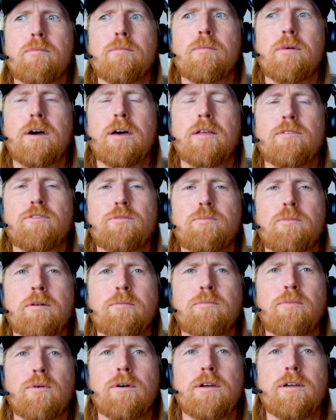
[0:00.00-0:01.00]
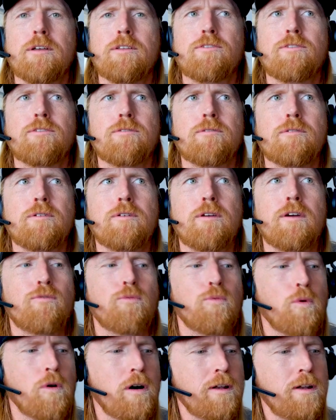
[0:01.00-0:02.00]
and spec point, it's you
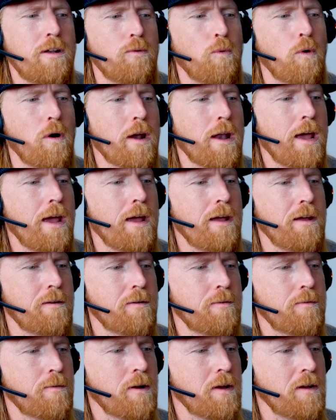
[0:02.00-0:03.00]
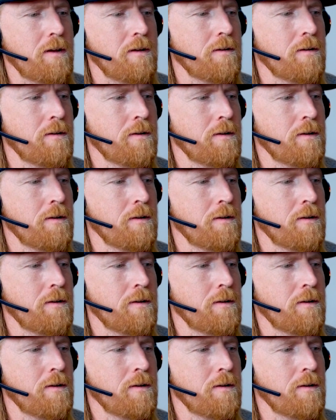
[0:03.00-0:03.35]
have 1 and 1A, right?